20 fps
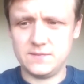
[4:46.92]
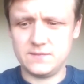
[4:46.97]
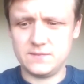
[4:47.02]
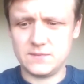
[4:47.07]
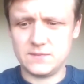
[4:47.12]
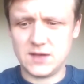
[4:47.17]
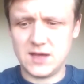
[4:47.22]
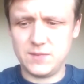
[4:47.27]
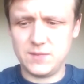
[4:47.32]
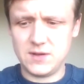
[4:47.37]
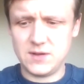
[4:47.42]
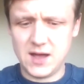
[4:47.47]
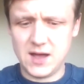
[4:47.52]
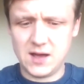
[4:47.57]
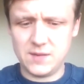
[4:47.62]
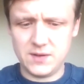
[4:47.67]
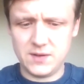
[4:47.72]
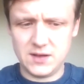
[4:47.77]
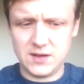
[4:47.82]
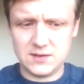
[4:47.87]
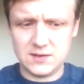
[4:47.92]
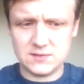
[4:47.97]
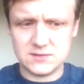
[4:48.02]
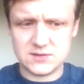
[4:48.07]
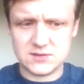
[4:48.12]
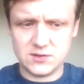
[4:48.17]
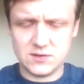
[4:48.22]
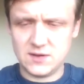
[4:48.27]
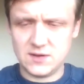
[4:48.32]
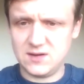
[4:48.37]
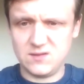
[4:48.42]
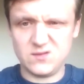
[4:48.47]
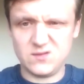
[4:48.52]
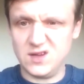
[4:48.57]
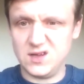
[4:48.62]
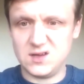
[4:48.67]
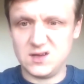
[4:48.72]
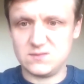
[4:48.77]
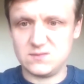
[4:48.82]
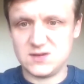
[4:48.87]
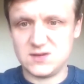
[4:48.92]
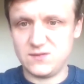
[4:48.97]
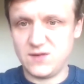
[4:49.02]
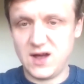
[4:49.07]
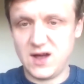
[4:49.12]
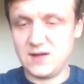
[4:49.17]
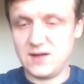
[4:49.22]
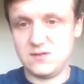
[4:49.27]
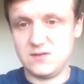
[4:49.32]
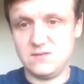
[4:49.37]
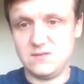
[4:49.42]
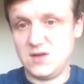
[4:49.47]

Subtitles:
keeping your heart beating, so they didn't think you'd survive,